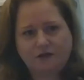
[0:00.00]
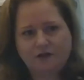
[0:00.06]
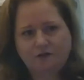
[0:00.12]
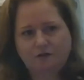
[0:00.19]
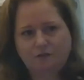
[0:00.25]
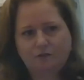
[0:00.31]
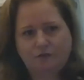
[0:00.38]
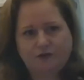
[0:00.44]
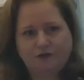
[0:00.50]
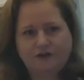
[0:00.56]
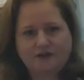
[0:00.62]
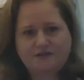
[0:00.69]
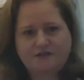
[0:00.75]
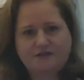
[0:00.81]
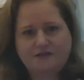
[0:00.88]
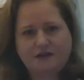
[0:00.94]
will
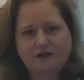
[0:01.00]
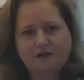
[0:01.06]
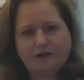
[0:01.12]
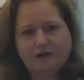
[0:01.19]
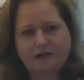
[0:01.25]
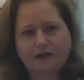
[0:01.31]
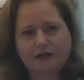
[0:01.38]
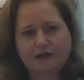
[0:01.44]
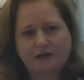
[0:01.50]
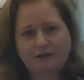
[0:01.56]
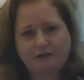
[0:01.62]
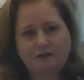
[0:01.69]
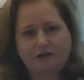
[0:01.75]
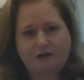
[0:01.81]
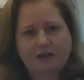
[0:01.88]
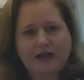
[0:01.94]
necessarily
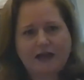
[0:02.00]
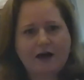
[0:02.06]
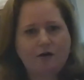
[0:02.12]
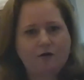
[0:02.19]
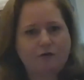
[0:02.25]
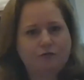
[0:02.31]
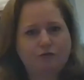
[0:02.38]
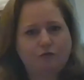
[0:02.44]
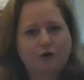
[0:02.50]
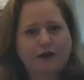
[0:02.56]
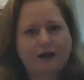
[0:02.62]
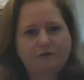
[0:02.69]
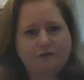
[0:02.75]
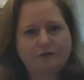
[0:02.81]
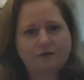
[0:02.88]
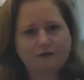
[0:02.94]
cloud
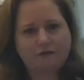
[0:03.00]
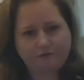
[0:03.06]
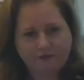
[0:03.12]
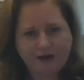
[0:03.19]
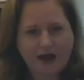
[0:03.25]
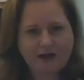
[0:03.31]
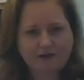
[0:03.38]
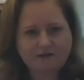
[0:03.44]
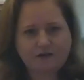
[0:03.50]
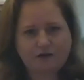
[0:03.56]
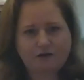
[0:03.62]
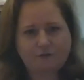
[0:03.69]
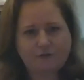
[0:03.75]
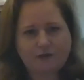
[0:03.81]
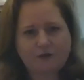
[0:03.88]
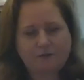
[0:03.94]
whatever the facts are,
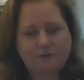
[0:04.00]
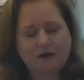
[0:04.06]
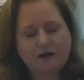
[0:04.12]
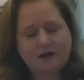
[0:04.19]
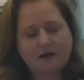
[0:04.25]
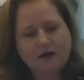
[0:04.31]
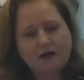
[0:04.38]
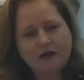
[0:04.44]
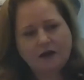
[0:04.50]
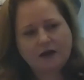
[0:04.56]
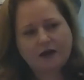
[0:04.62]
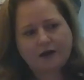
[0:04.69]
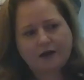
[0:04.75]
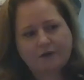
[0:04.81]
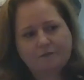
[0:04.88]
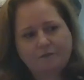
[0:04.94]
maybe,
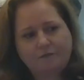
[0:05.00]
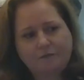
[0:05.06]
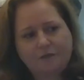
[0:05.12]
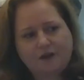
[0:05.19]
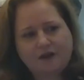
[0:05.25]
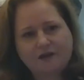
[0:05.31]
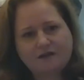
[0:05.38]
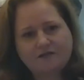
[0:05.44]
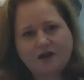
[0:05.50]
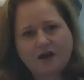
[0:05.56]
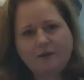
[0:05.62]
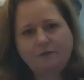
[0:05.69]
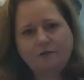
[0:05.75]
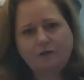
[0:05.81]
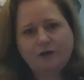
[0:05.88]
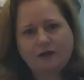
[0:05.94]
because
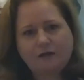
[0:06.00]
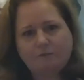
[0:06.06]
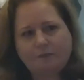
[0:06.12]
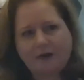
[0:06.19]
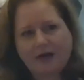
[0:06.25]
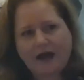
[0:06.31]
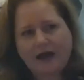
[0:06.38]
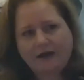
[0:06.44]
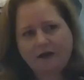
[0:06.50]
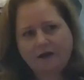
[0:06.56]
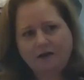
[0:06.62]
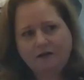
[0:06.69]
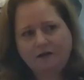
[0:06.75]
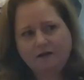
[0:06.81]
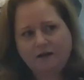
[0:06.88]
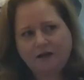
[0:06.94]
I'm looking back,
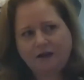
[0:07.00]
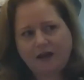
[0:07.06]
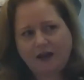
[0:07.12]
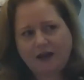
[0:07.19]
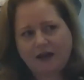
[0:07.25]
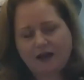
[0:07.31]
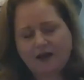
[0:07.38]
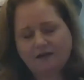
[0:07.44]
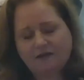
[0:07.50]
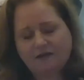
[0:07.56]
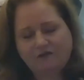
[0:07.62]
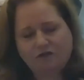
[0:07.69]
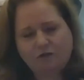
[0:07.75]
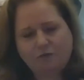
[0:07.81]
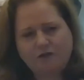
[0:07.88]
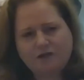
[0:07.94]
and
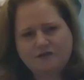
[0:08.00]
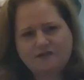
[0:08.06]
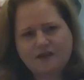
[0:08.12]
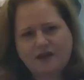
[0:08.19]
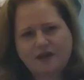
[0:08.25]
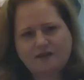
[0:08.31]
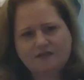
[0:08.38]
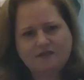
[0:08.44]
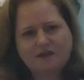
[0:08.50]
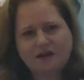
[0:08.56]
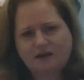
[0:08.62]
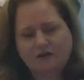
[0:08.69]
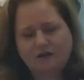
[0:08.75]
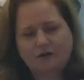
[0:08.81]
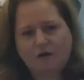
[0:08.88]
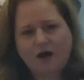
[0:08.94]
everyone says that,
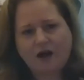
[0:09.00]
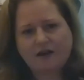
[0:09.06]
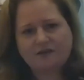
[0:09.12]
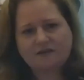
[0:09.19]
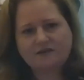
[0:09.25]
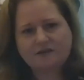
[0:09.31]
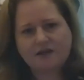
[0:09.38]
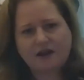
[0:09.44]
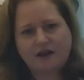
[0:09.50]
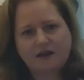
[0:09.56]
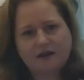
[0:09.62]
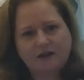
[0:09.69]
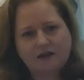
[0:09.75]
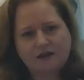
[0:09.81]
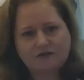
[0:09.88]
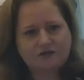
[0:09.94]
hindsight
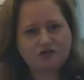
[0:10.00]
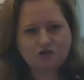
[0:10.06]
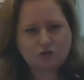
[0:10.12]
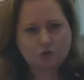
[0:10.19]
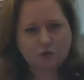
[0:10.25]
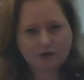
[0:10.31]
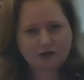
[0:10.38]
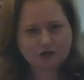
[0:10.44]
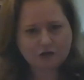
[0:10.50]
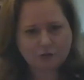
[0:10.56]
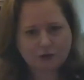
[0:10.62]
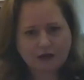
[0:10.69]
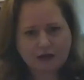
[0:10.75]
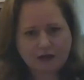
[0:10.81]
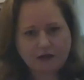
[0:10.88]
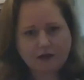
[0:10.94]
is
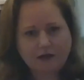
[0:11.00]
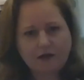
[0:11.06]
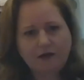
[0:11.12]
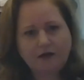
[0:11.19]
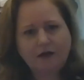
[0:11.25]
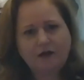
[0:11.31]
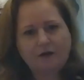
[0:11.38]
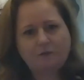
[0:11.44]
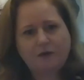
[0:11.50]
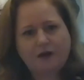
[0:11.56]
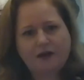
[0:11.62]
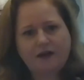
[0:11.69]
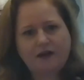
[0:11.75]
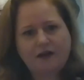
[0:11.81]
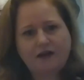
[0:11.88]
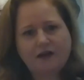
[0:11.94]
20/20,
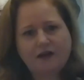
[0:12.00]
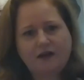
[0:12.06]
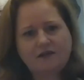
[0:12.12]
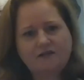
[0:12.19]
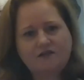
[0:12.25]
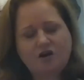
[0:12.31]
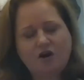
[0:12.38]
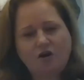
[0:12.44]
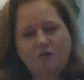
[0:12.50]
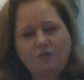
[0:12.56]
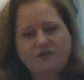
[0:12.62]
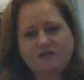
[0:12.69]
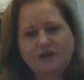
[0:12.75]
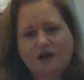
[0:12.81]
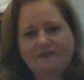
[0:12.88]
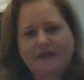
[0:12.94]
but it's
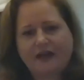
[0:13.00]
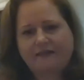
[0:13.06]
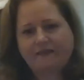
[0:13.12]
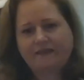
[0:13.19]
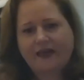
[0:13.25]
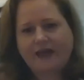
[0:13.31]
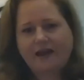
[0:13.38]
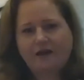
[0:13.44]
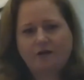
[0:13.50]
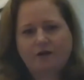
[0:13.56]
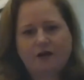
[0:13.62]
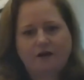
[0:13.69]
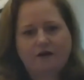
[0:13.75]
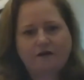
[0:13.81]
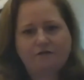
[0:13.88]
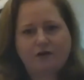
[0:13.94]
always got that layer
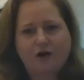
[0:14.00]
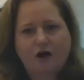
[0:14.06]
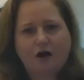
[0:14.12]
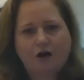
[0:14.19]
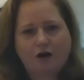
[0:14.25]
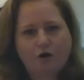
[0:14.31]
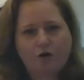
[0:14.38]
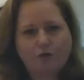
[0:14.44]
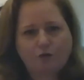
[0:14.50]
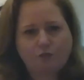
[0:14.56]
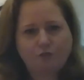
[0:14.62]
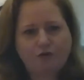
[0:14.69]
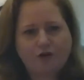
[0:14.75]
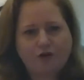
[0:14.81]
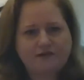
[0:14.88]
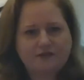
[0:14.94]
of our own
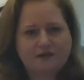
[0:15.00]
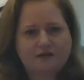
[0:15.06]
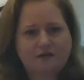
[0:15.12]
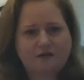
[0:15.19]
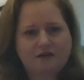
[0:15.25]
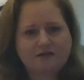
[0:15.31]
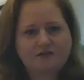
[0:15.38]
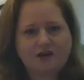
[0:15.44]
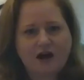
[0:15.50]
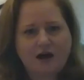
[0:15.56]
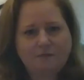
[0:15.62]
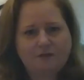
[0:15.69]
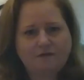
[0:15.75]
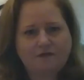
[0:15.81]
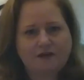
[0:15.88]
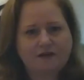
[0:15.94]
present on top
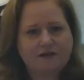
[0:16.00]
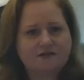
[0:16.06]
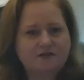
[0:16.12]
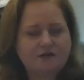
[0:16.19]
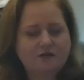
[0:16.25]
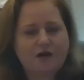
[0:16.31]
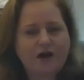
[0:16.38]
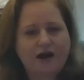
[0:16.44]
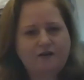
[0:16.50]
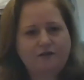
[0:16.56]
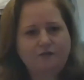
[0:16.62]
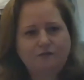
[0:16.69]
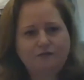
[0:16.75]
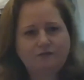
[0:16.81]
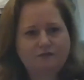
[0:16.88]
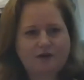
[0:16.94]
of it. And so I
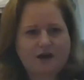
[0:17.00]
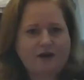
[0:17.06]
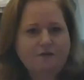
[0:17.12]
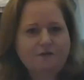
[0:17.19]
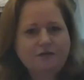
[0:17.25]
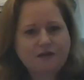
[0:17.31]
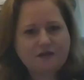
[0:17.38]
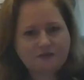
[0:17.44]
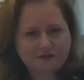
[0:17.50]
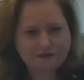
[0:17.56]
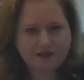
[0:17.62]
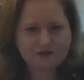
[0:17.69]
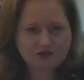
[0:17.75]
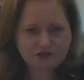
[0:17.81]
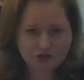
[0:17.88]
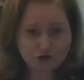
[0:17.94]
don't think that
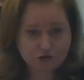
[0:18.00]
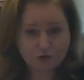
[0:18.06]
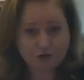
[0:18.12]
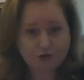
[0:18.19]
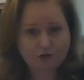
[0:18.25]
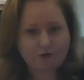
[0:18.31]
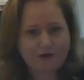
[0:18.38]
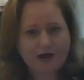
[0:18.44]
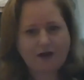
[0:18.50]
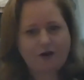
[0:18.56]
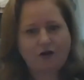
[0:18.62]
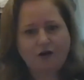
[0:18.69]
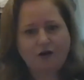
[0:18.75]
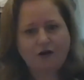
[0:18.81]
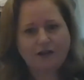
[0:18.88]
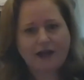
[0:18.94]
that's true at
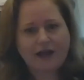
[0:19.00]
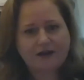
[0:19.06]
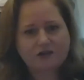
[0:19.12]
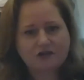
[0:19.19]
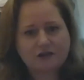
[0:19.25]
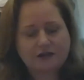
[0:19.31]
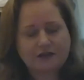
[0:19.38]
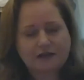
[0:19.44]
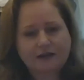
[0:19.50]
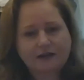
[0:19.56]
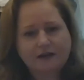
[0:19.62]
all, actually.